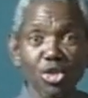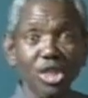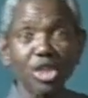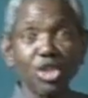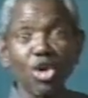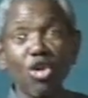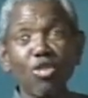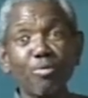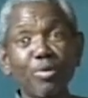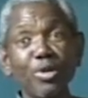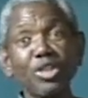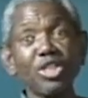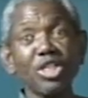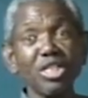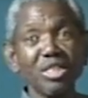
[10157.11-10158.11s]
to the door of
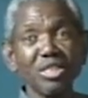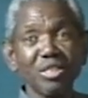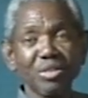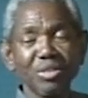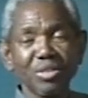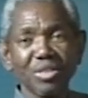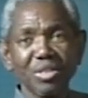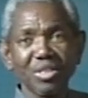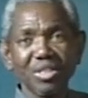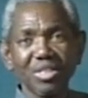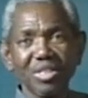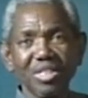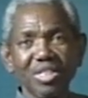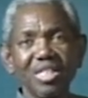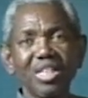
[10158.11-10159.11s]
preaching.
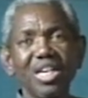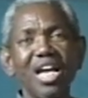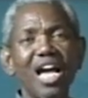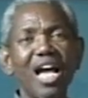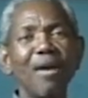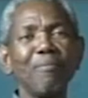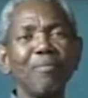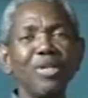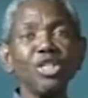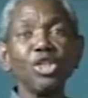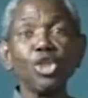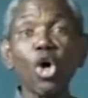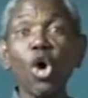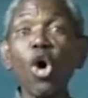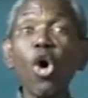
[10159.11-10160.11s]
I mean
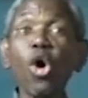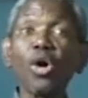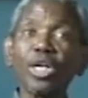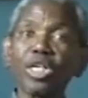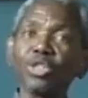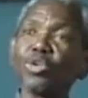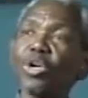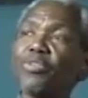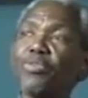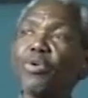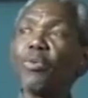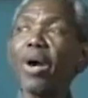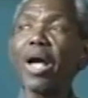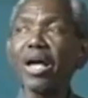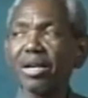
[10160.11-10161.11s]
door into
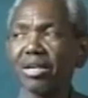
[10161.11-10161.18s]
everywhere.